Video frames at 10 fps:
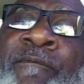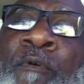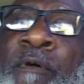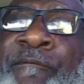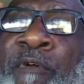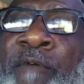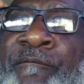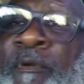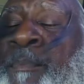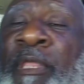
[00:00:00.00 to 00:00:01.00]

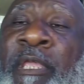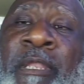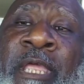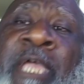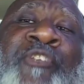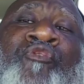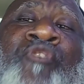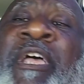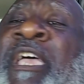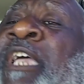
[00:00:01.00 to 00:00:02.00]
for being
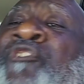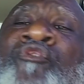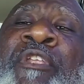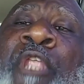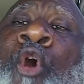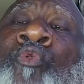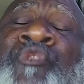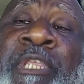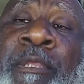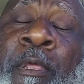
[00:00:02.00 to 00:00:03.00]
extra
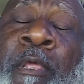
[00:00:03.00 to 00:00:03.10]
nosy